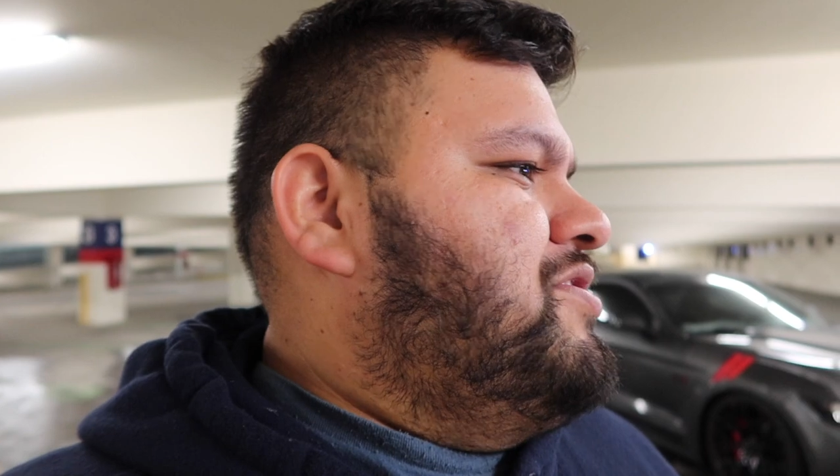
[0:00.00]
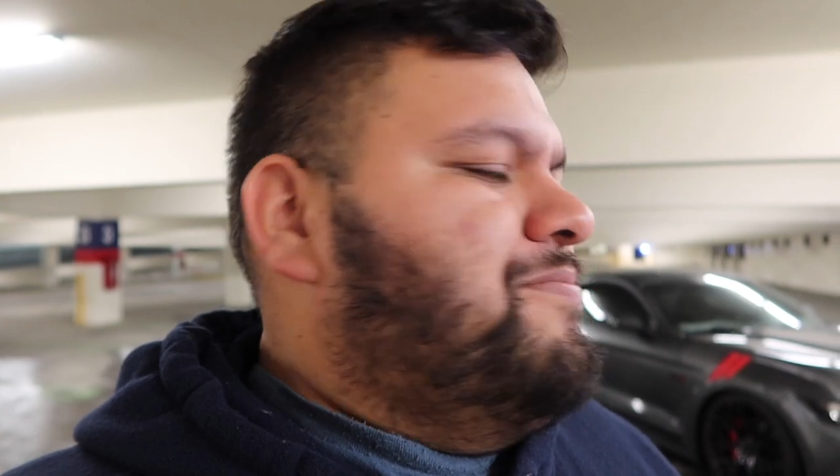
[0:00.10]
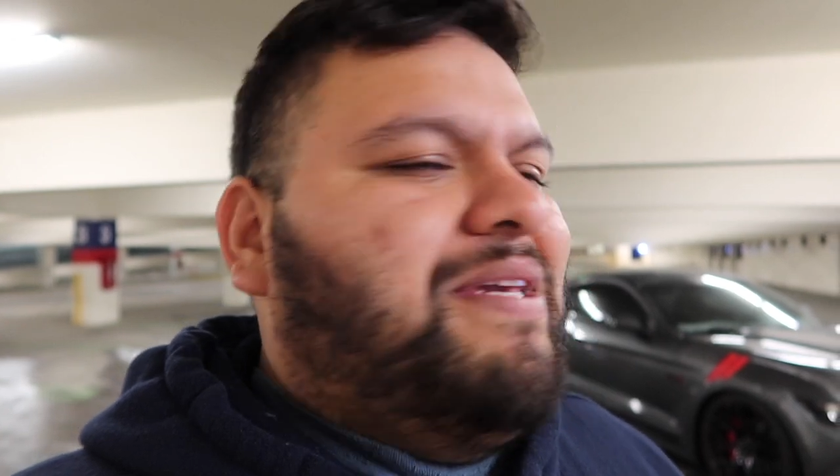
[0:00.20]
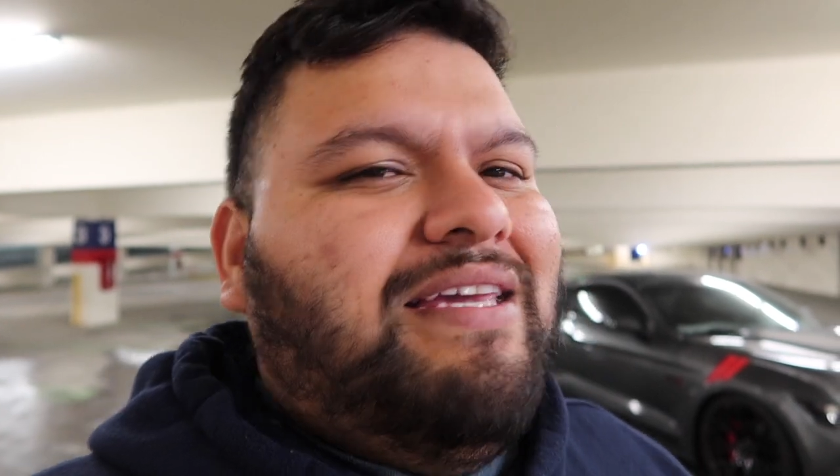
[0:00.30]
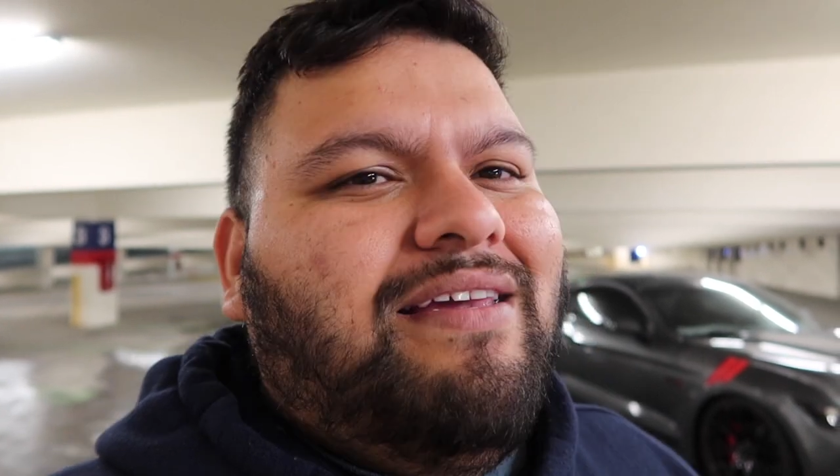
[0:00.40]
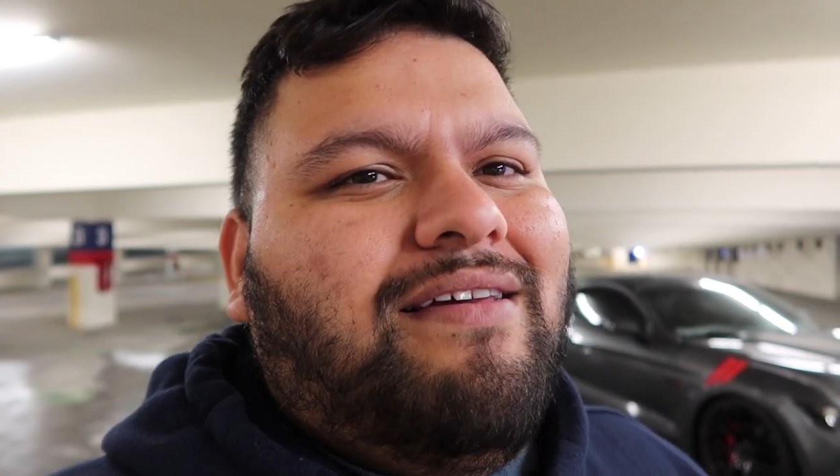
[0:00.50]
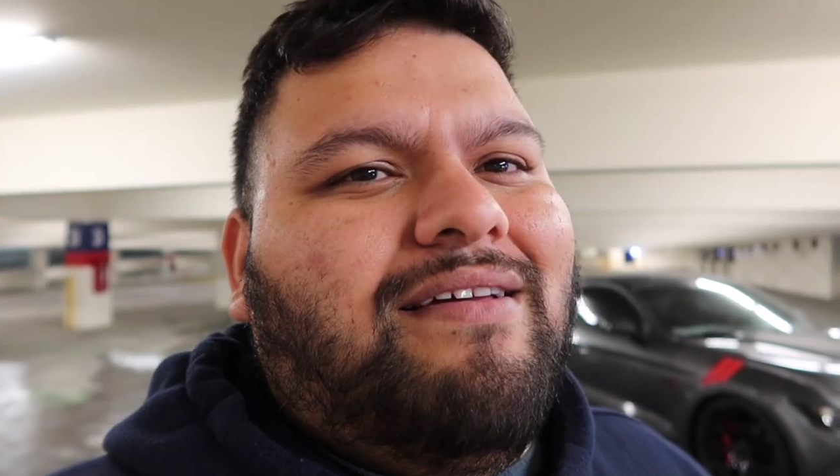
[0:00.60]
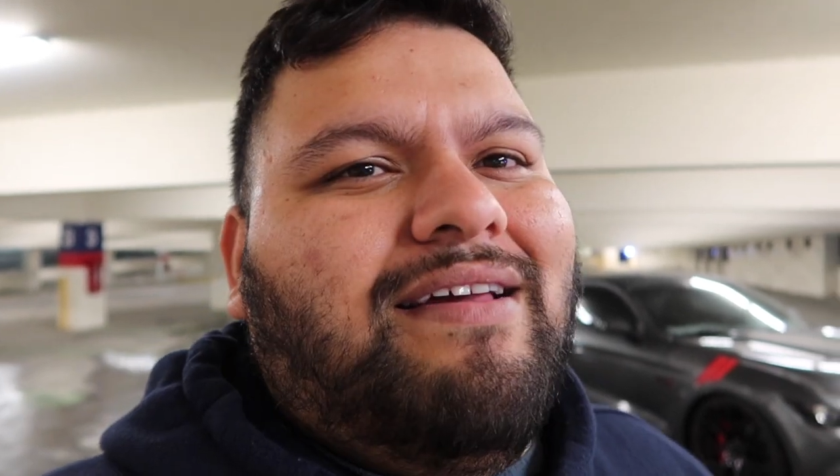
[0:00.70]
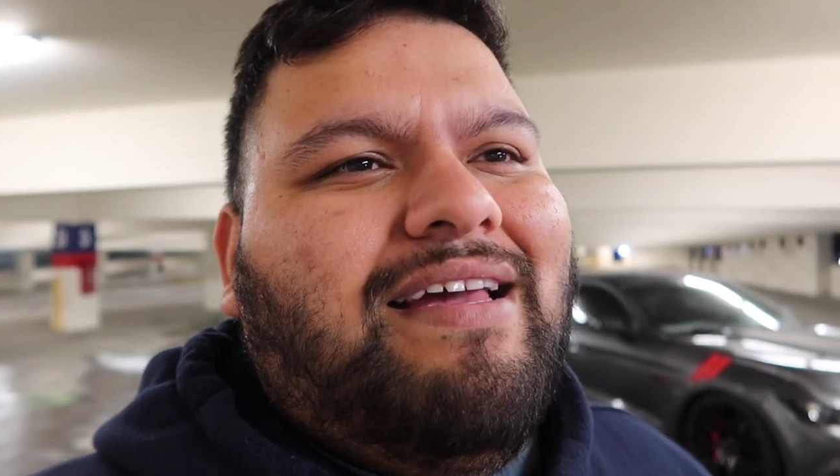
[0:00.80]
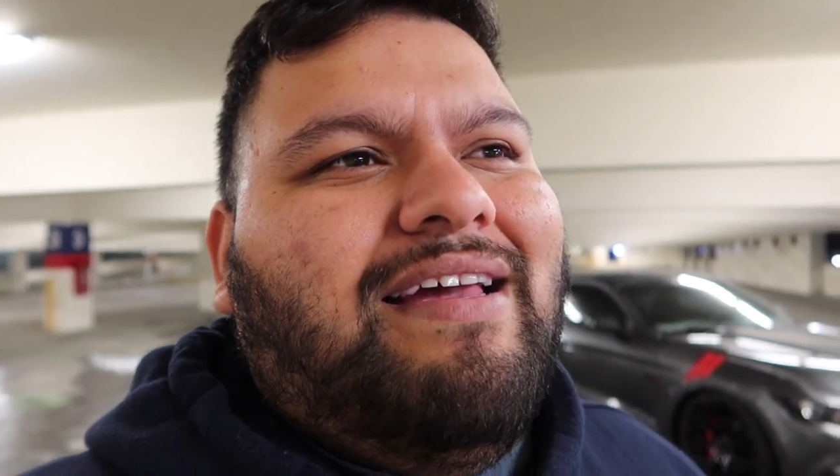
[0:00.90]
To me,
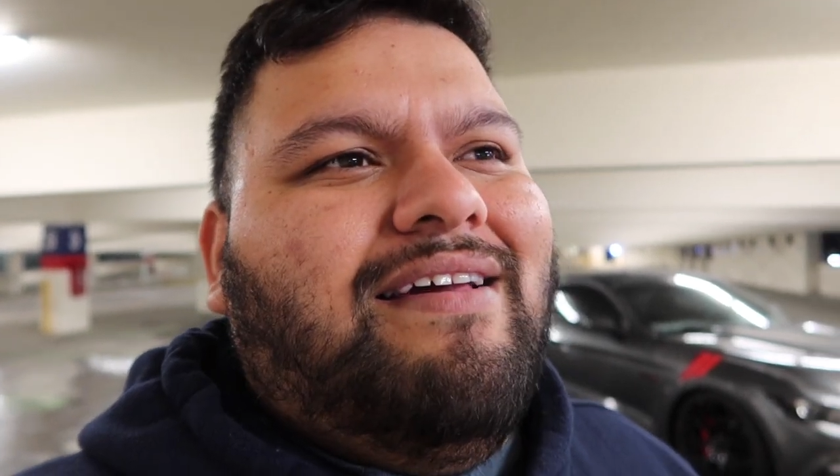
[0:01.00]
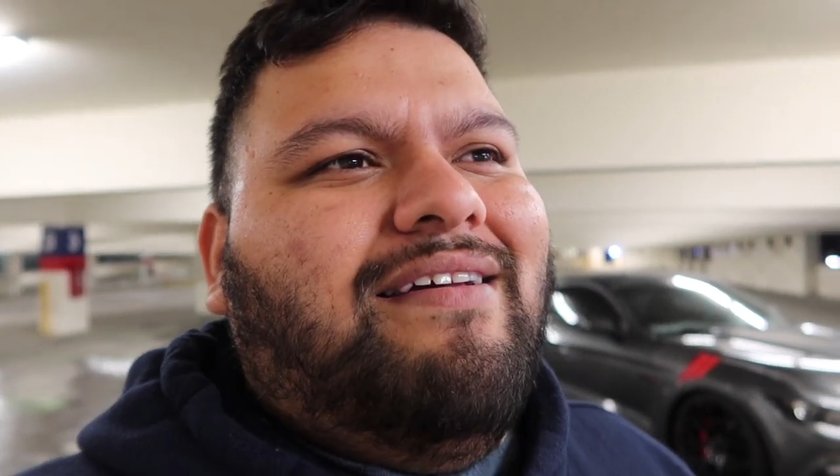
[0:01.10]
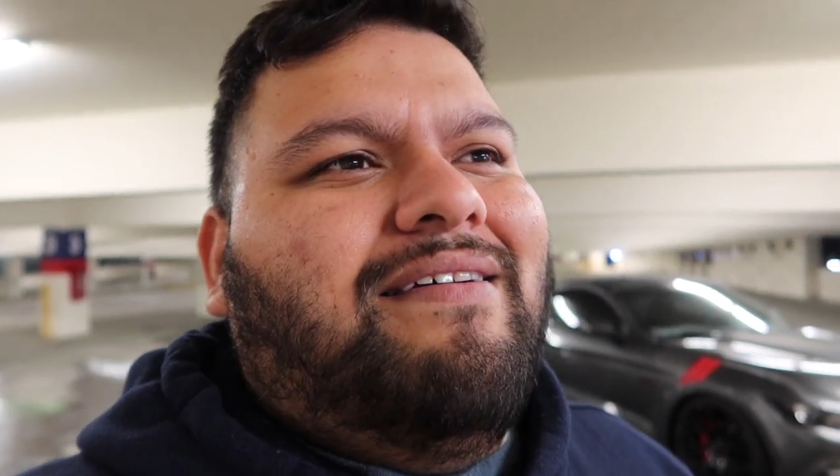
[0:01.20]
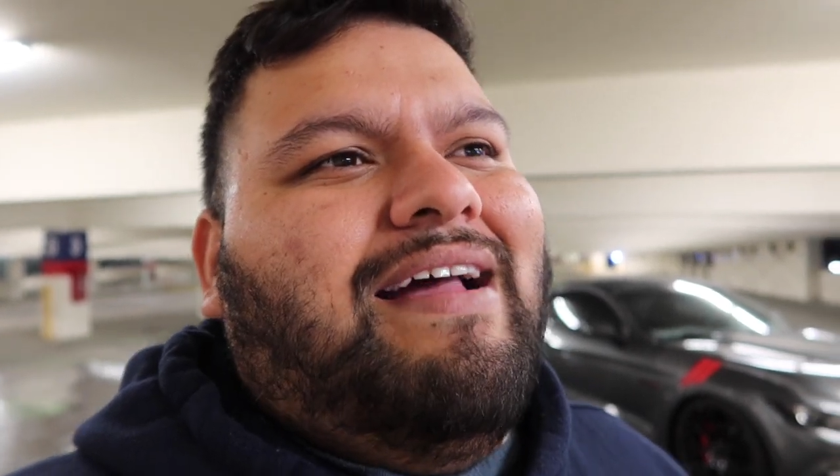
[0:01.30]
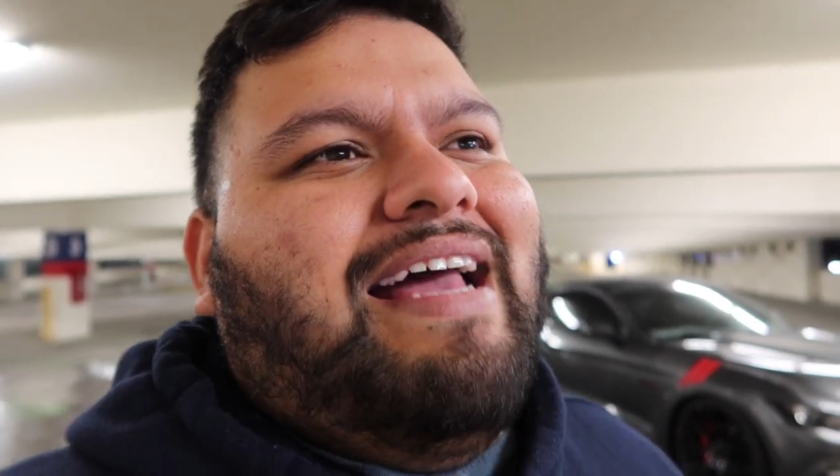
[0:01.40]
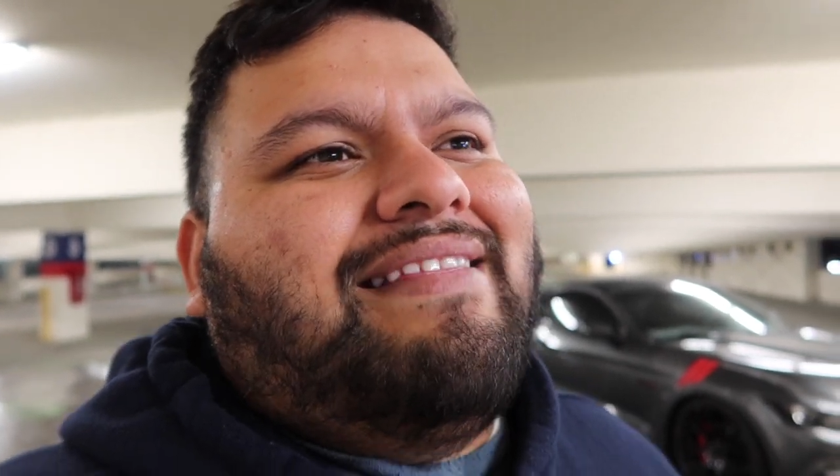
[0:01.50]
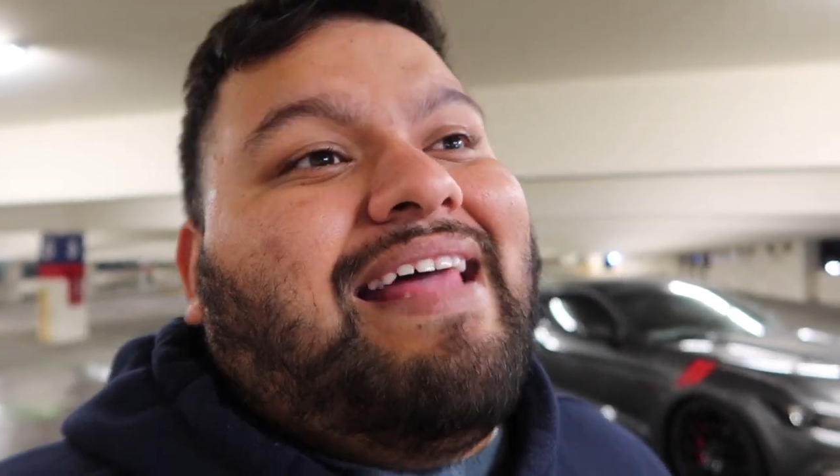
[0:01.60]
at